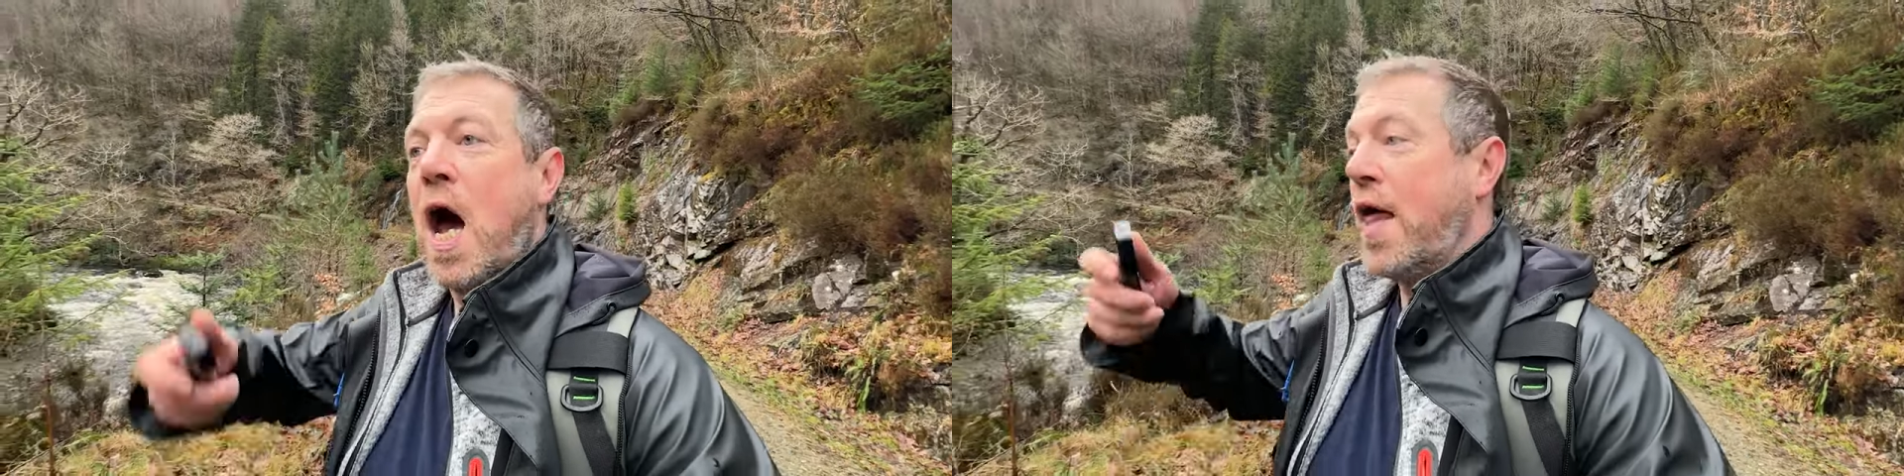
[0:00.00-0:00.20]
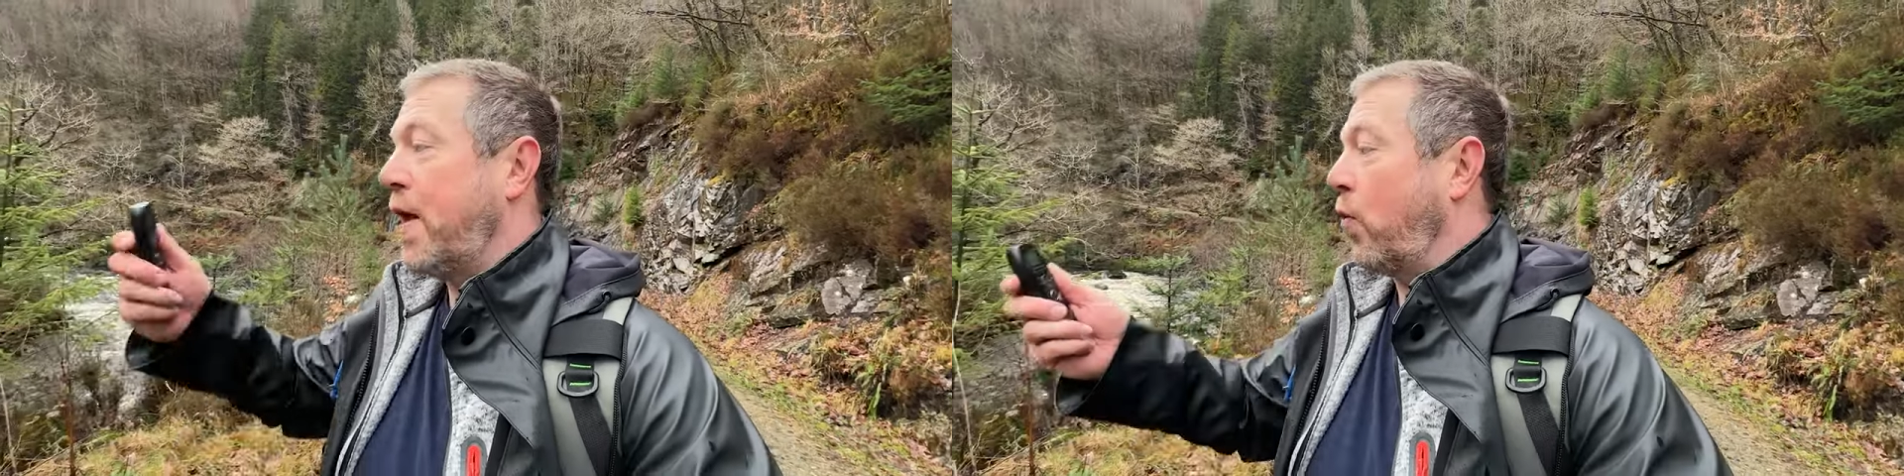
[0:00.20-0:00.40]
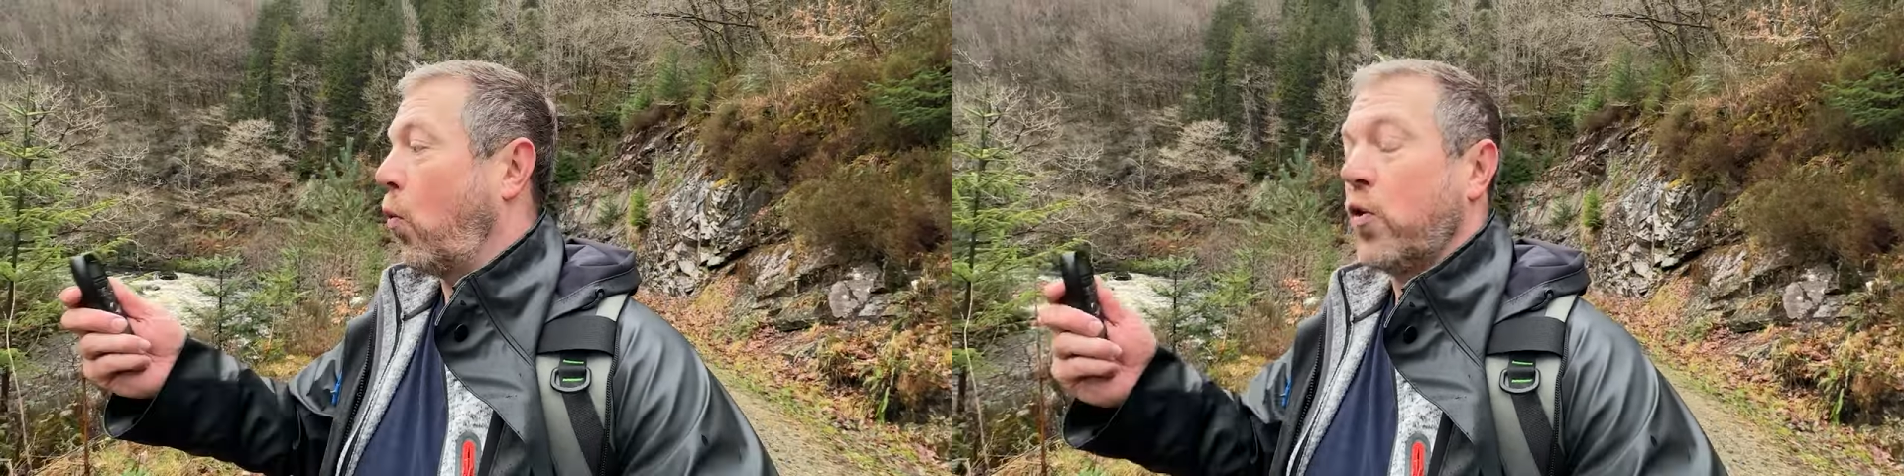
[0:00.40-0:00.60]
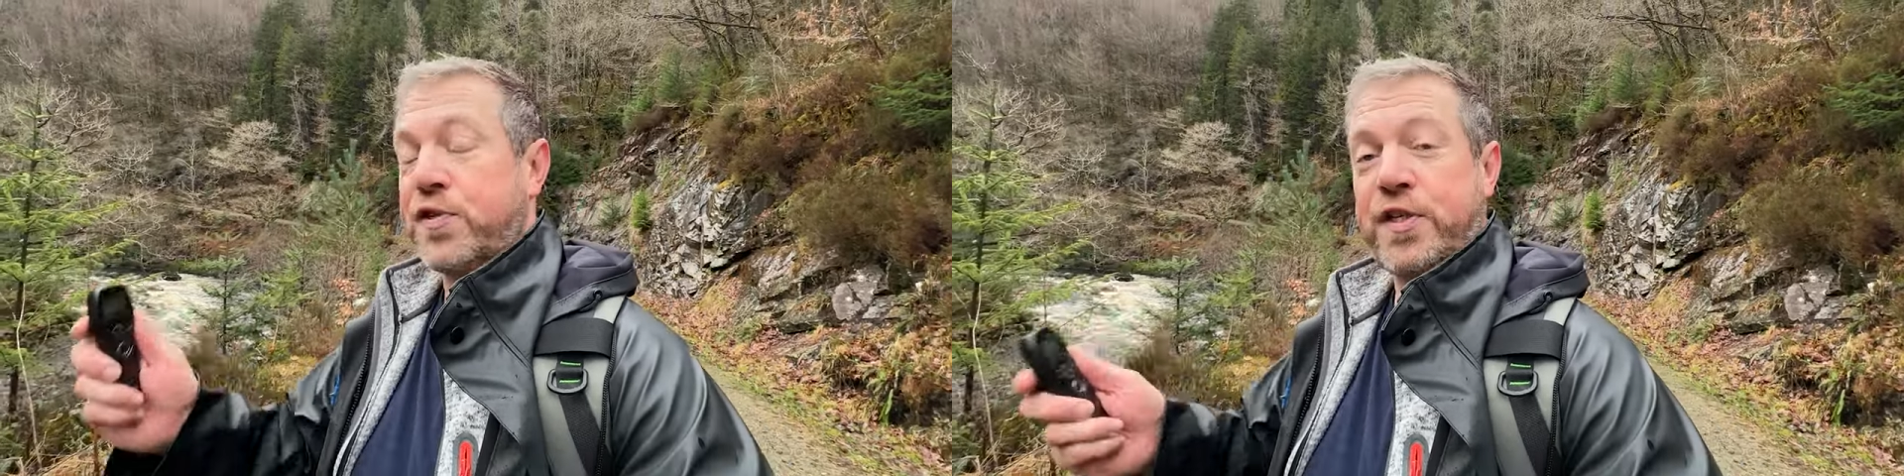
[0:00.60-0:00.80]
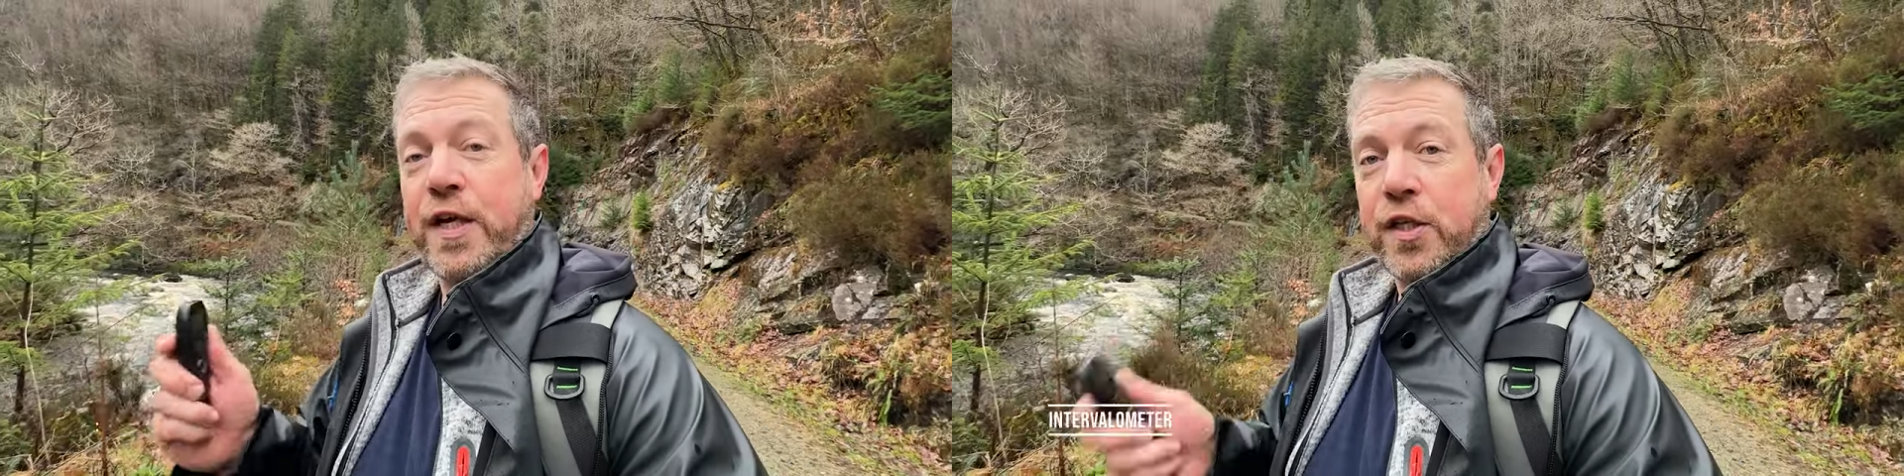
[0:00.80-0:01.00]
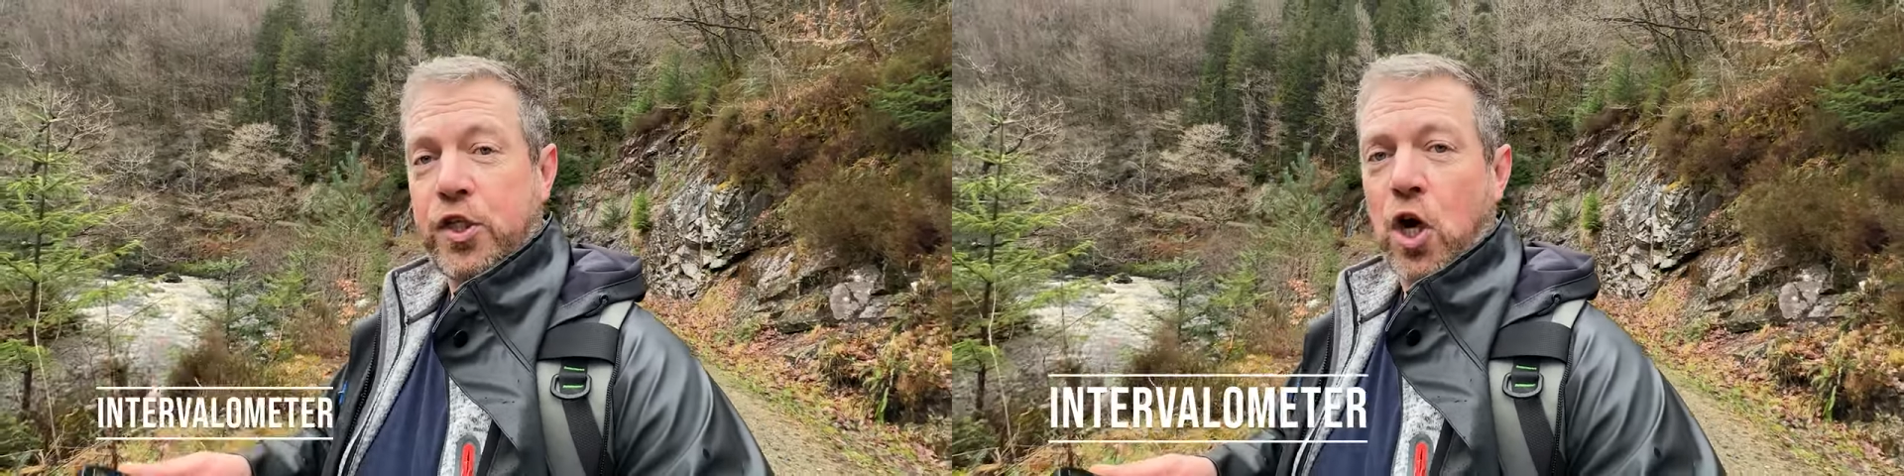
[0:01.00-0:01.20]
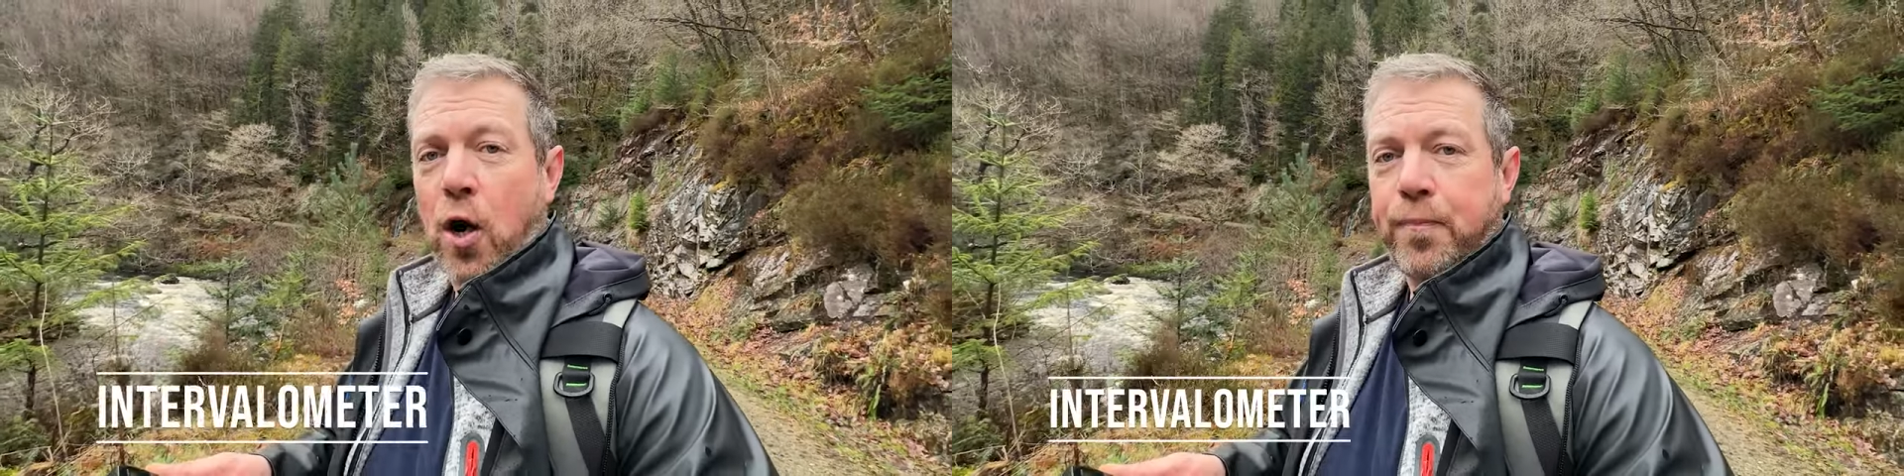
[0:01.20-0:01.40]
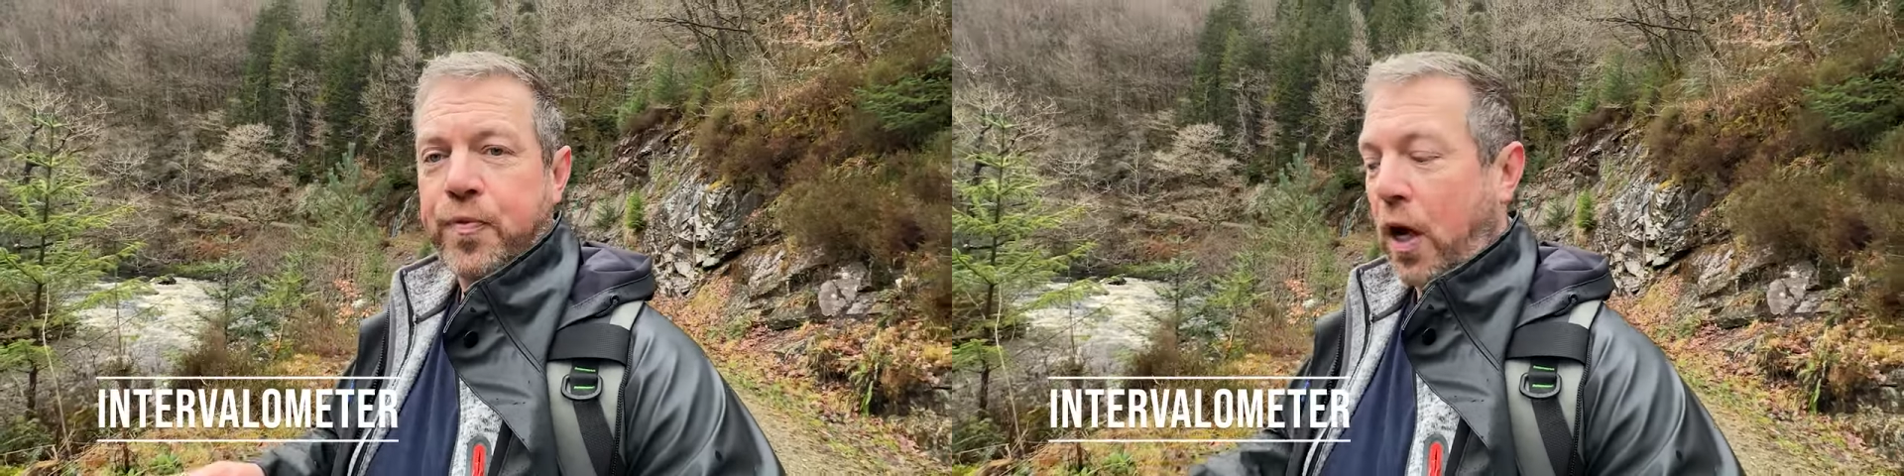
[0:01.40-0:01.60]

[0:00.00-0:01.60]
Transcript: and then I want to take the shot,